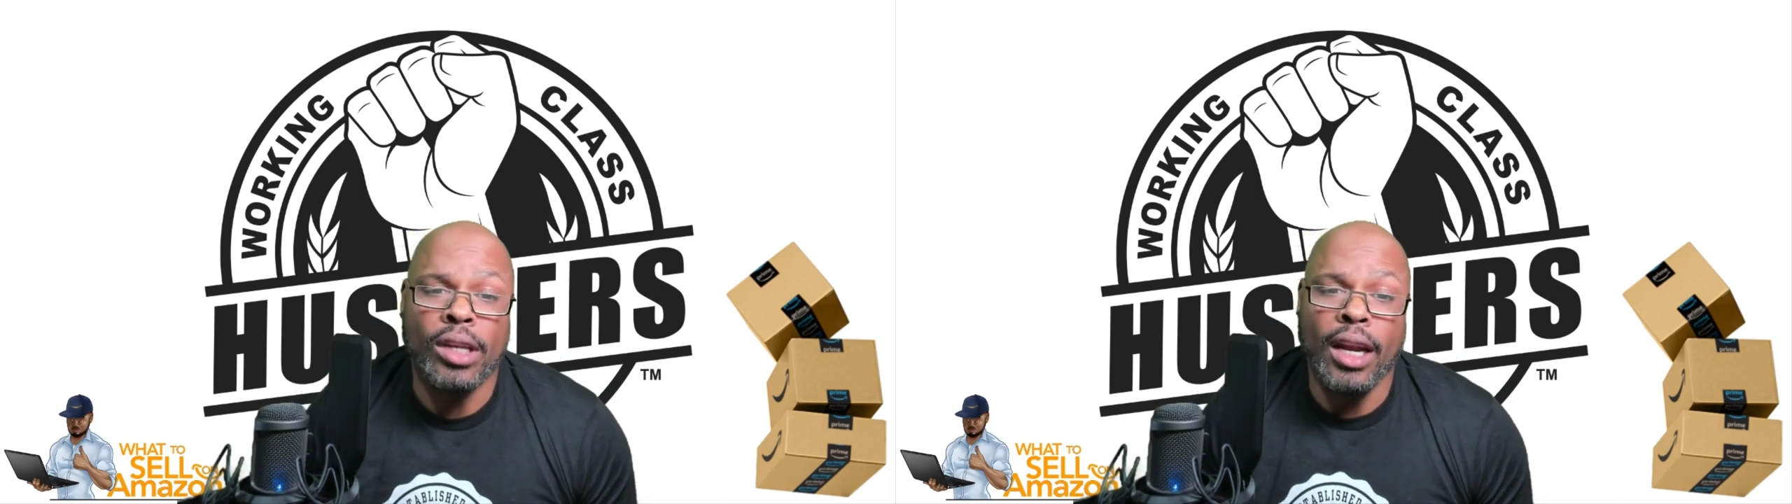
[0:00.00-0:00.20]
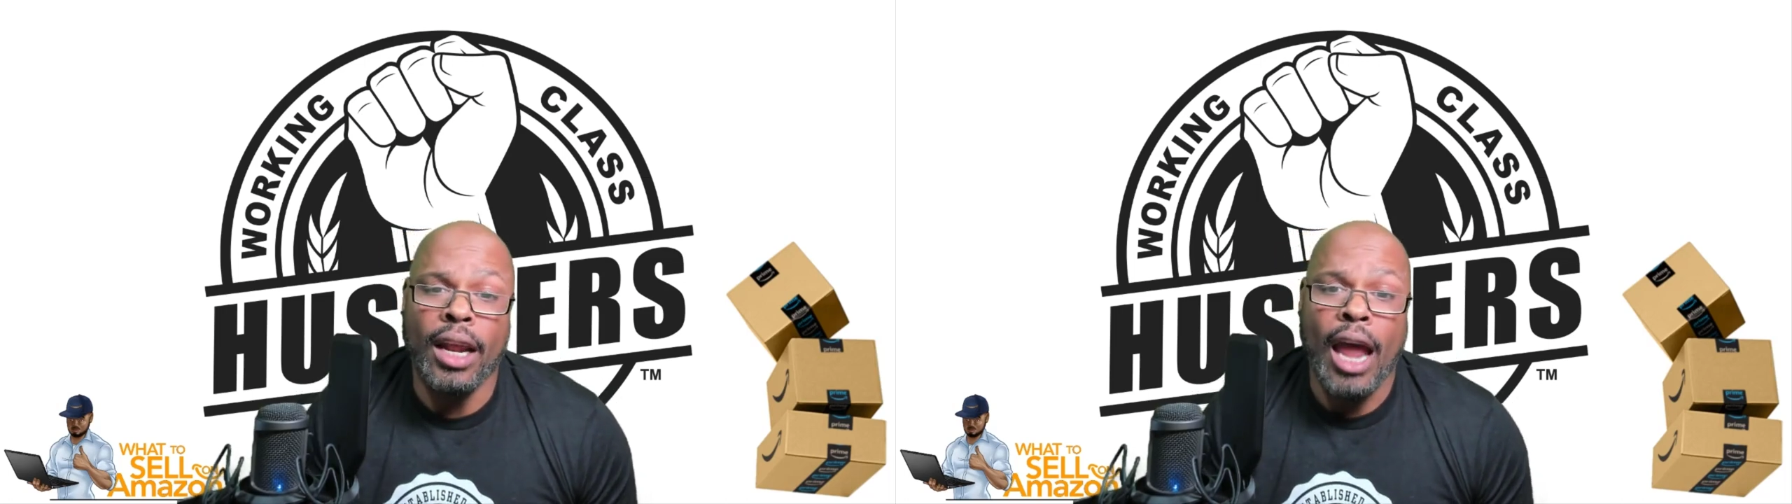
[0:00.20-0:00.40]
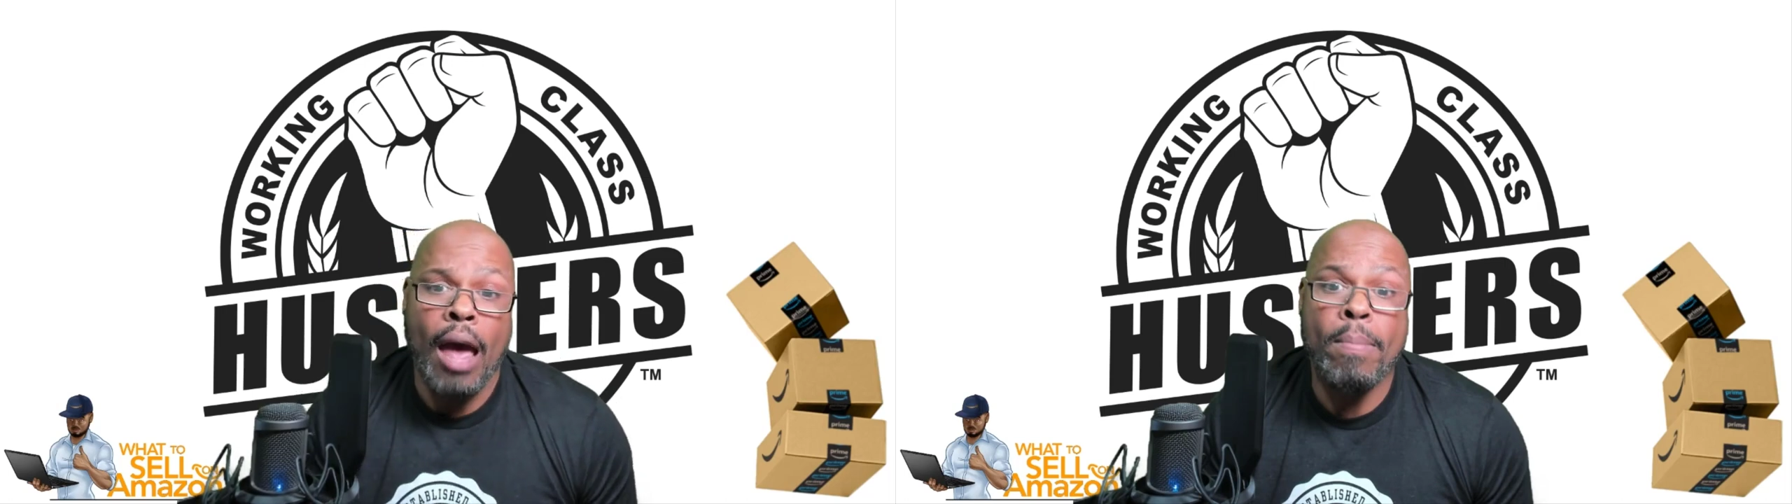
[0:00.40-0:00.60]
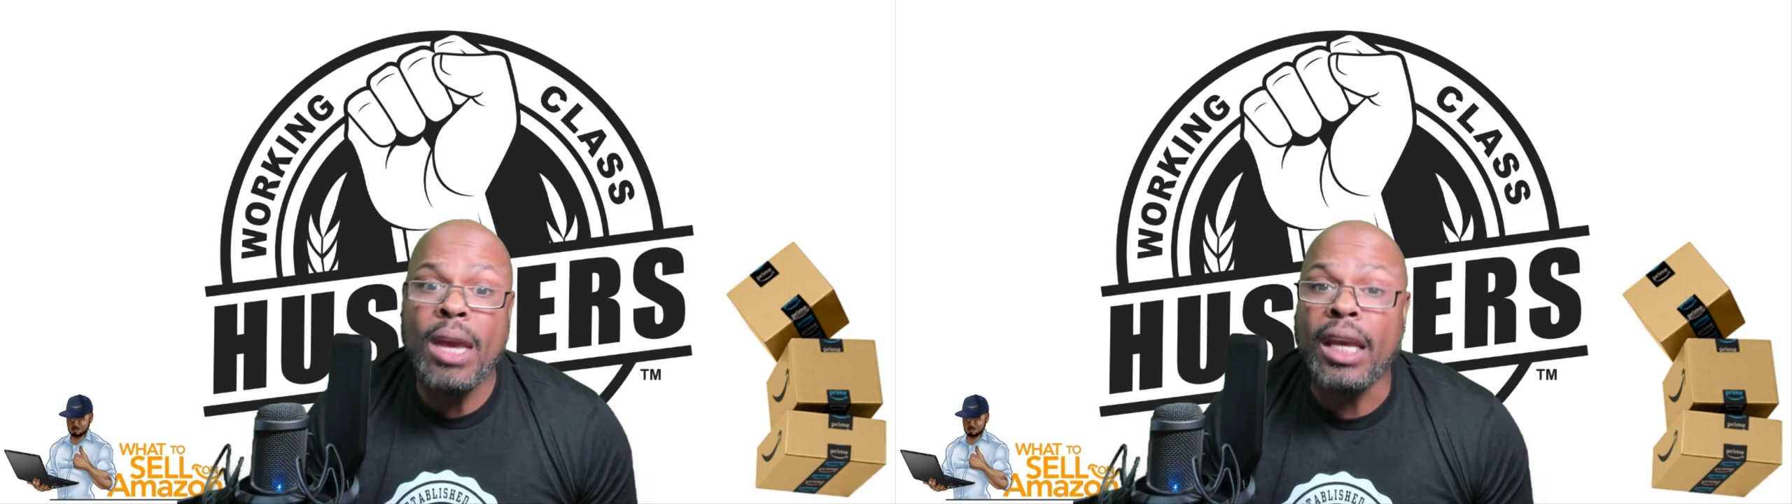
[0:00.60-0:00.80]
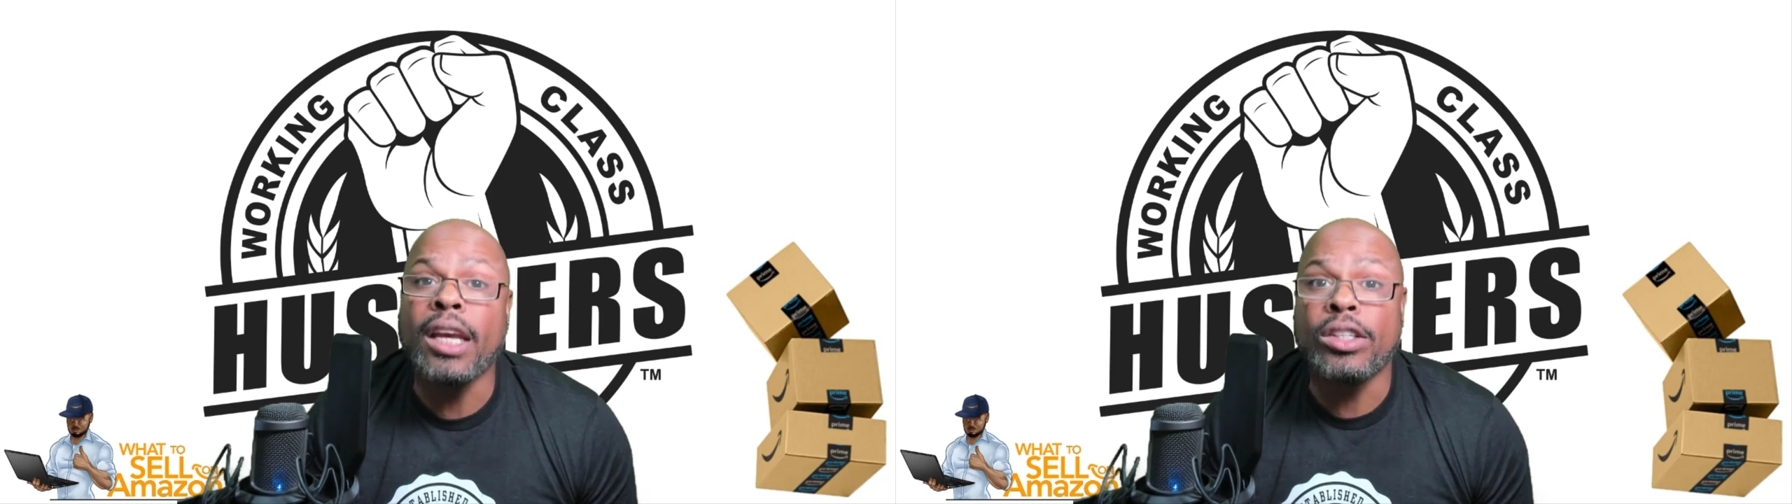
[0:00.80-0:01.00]
and I
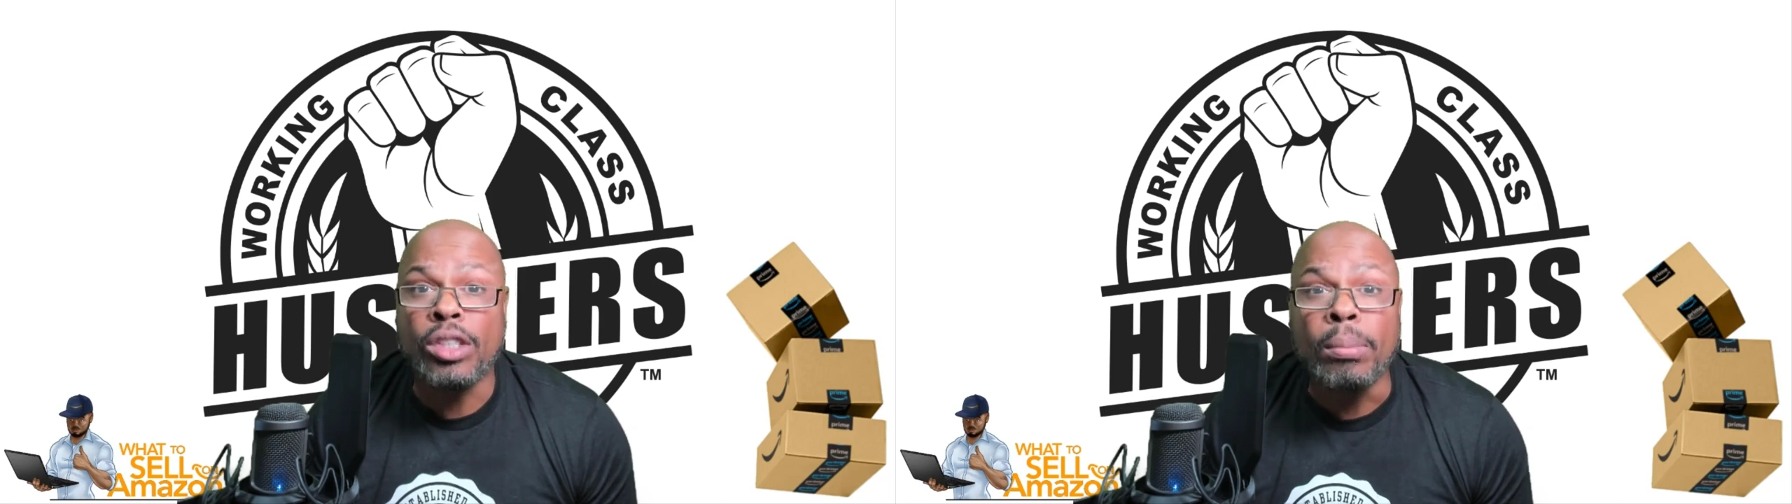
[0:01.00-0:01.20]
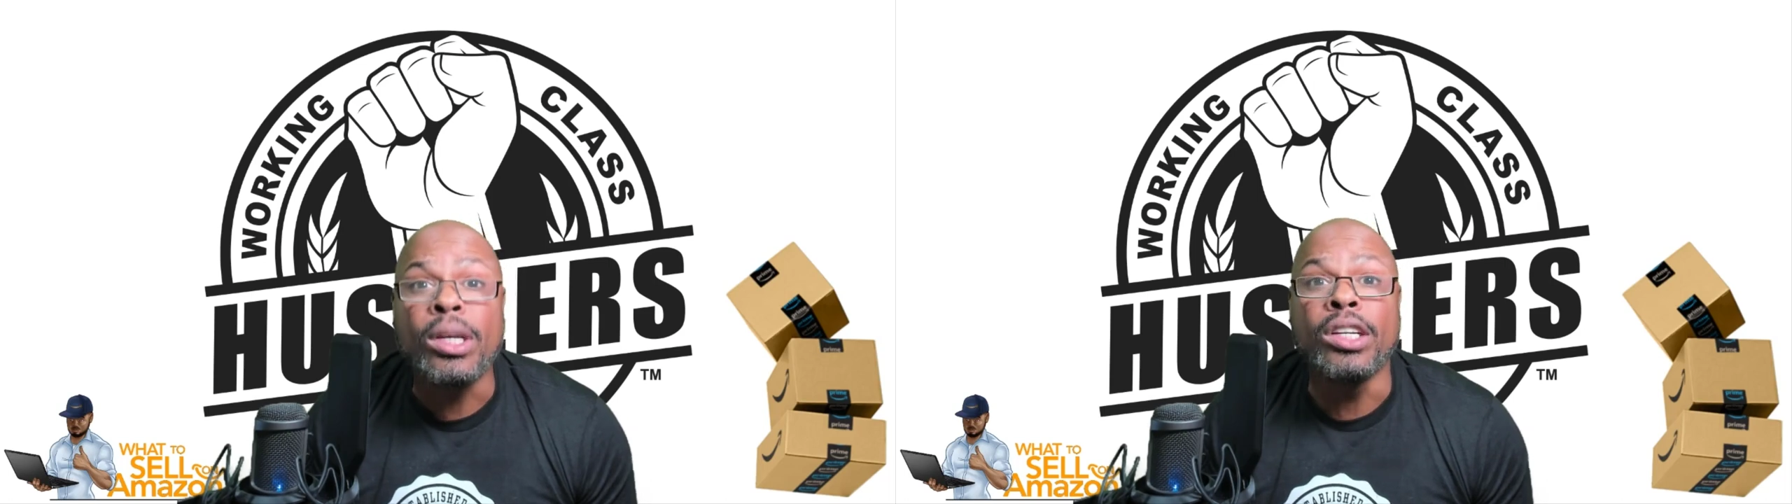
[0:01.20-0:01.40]
mean get some